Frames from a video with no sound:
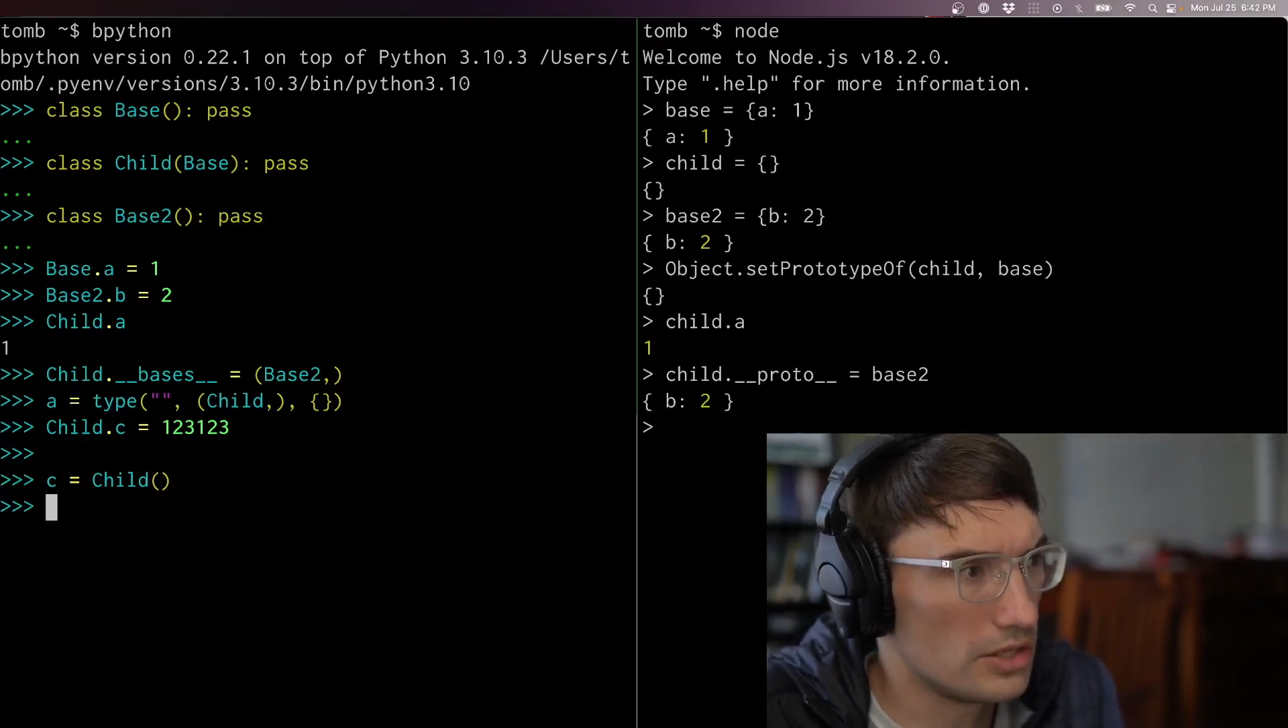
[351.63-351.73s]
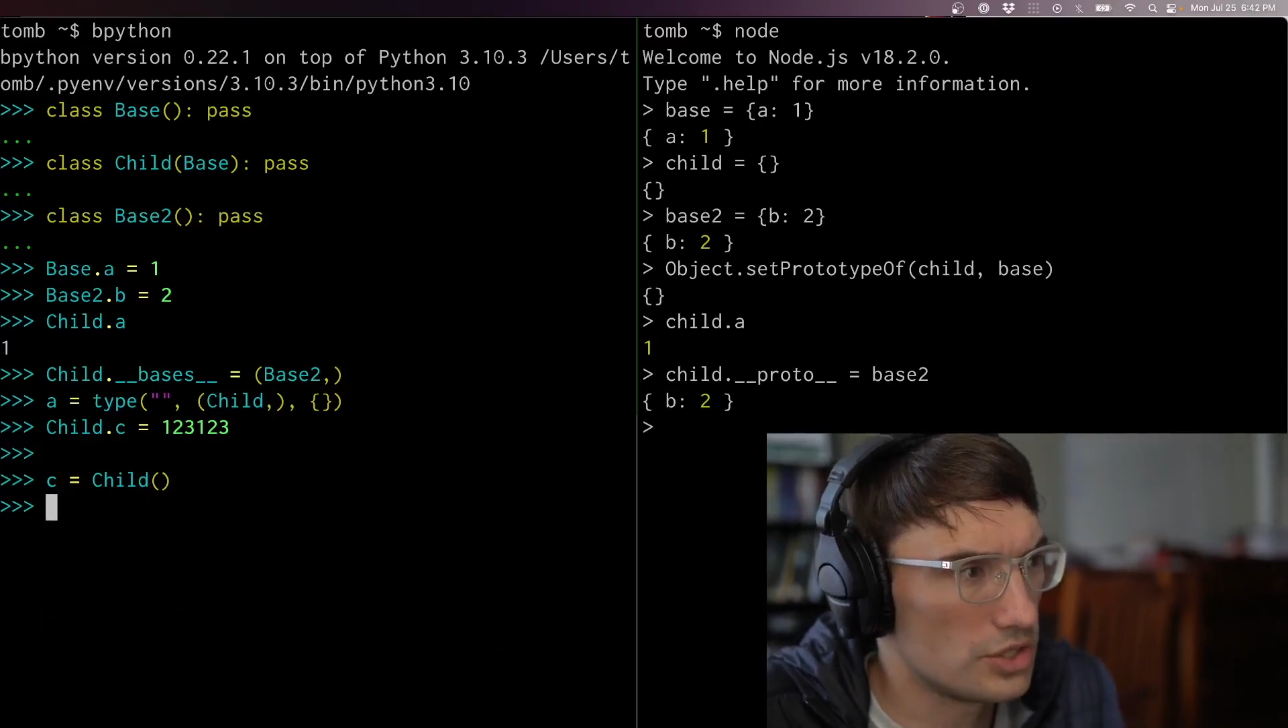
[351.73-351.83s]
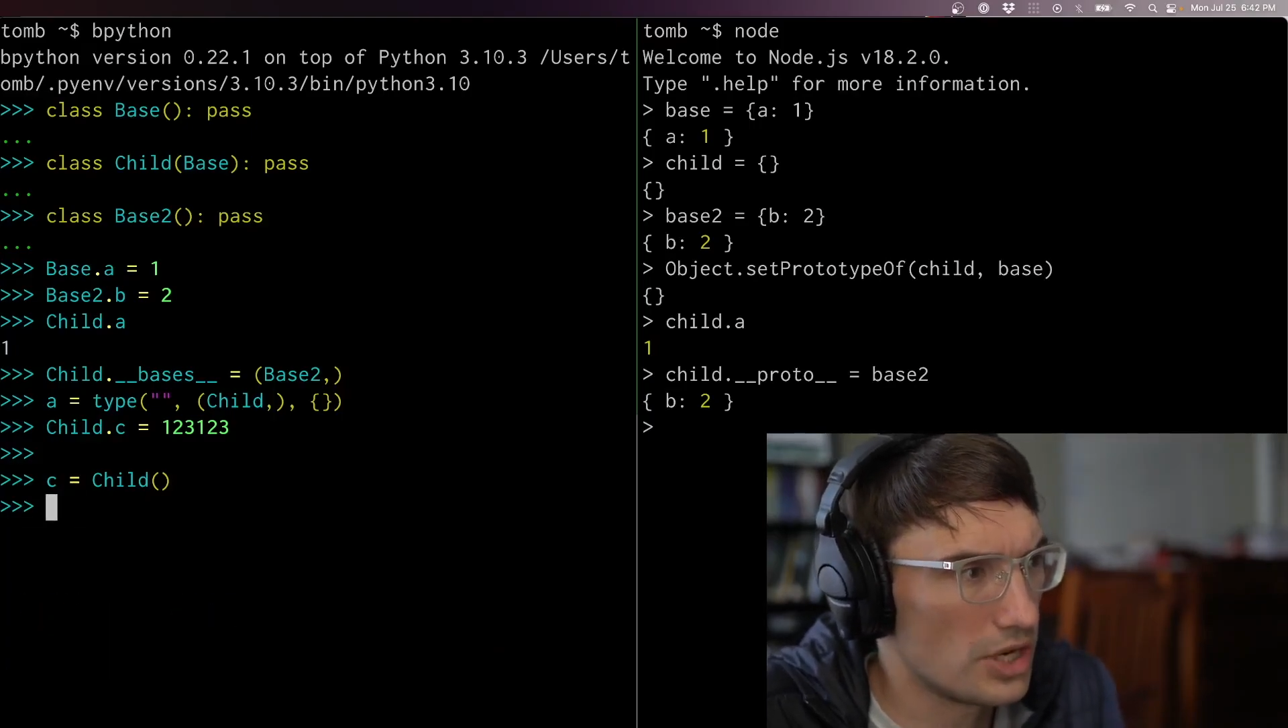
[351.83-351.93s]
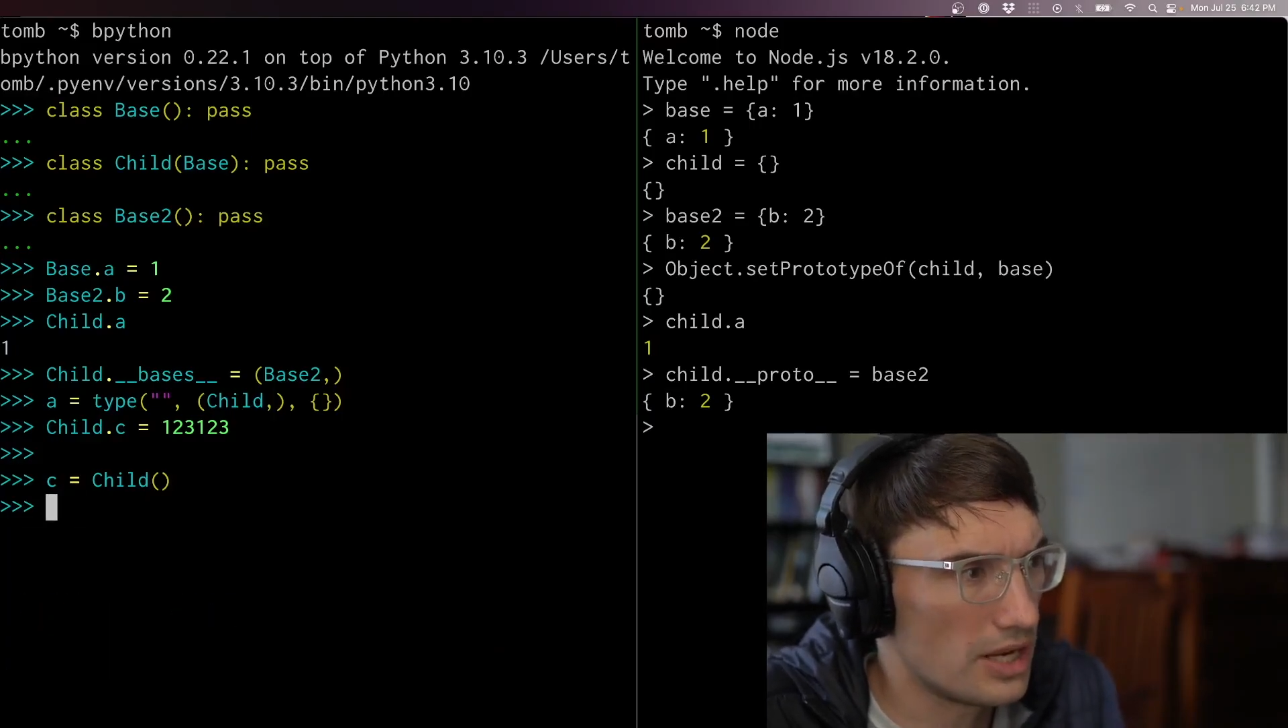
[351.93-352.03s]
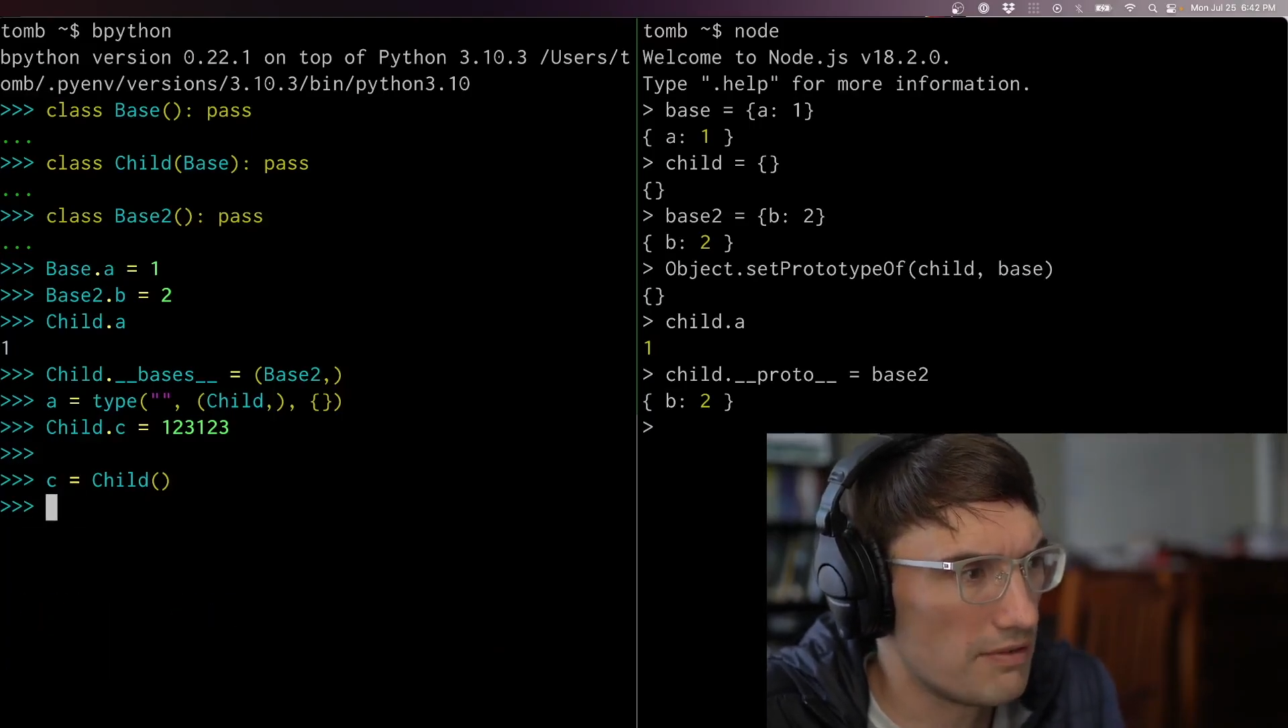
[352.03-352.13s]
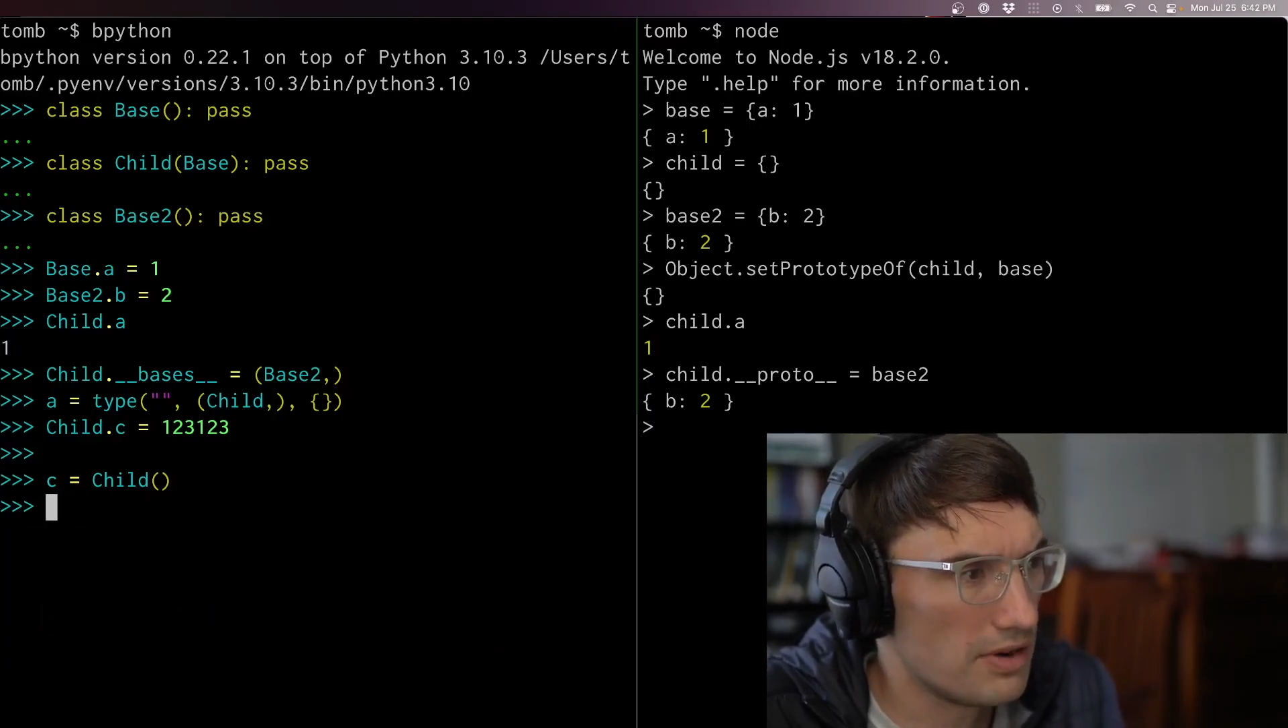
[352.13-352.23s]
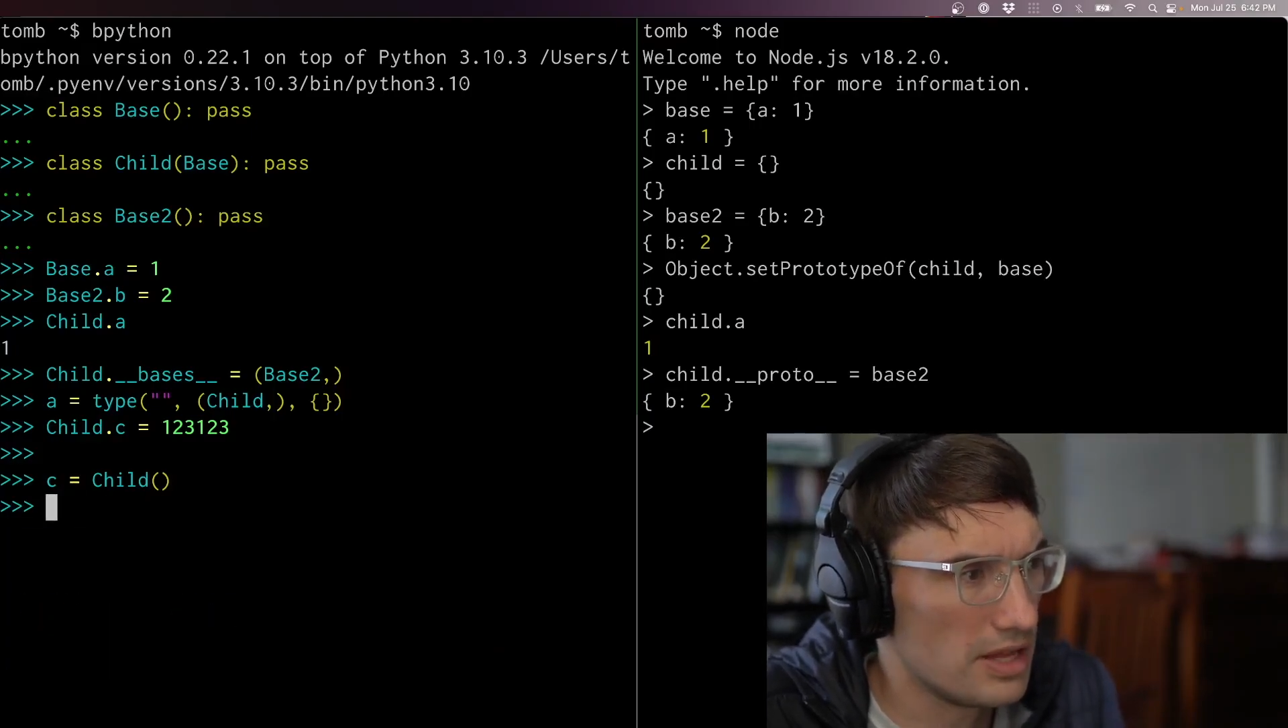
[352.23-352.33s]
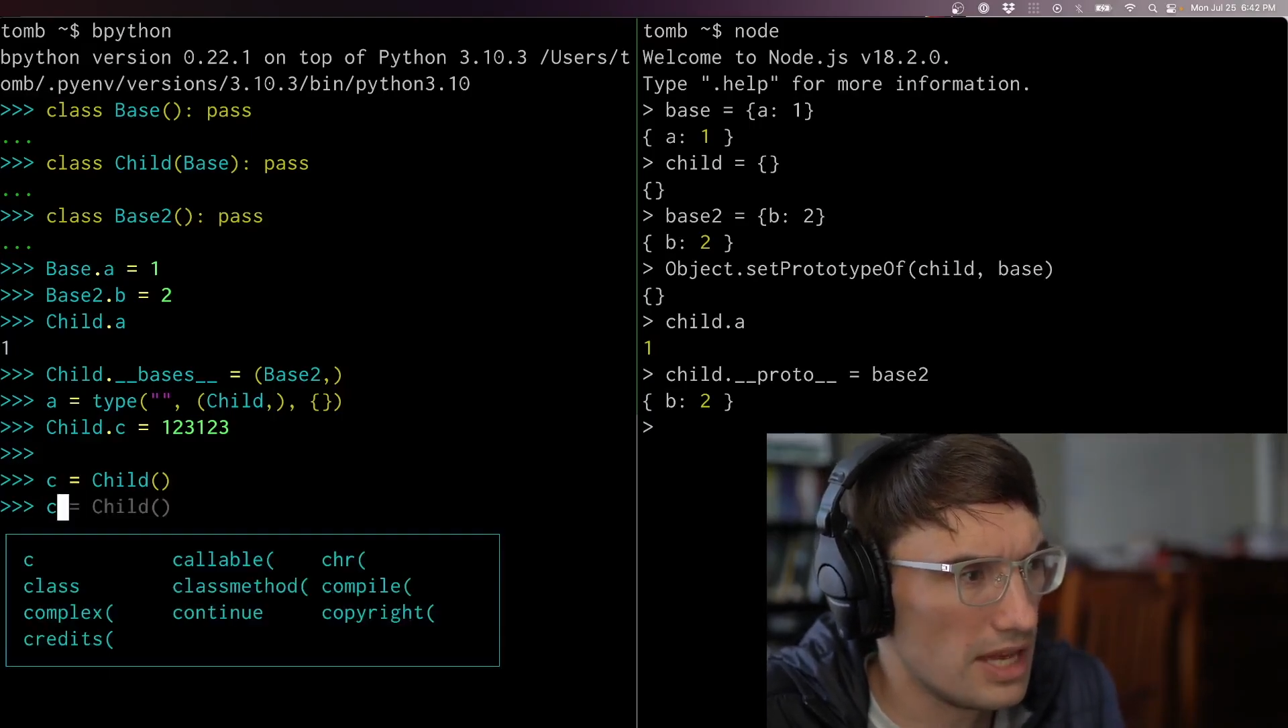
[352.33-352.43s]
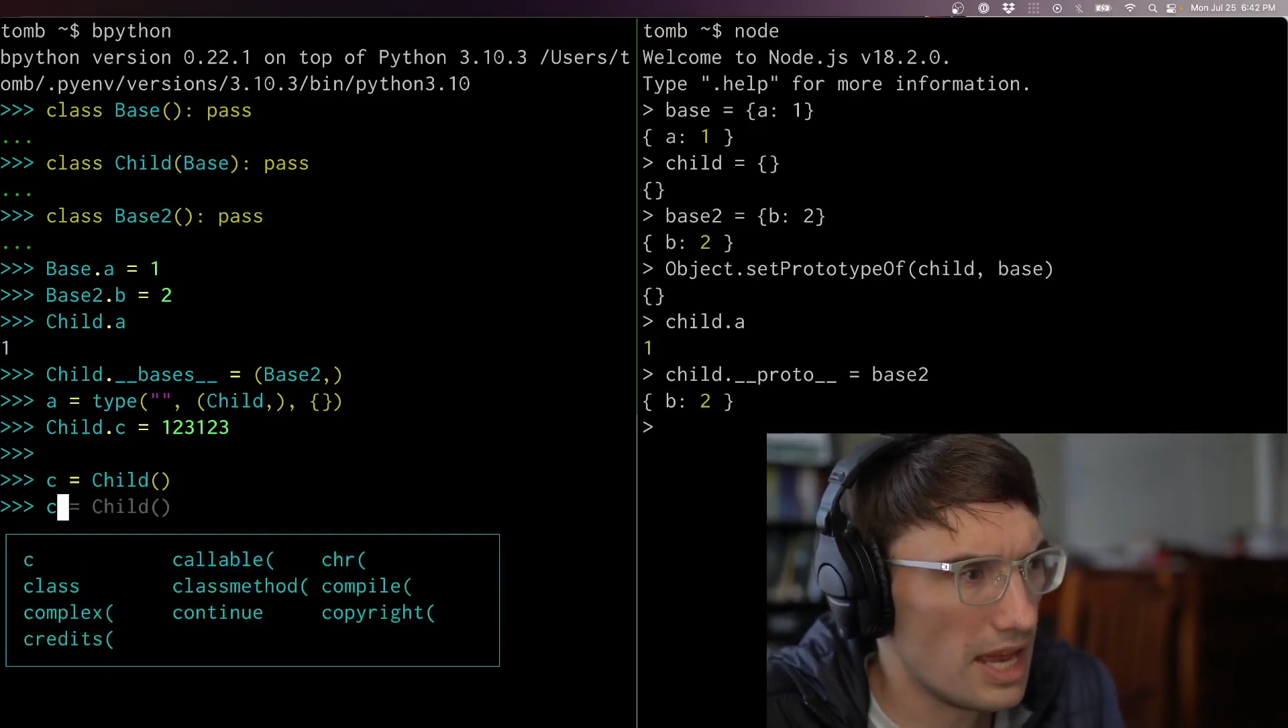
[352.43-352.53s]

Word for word: Does child have anything?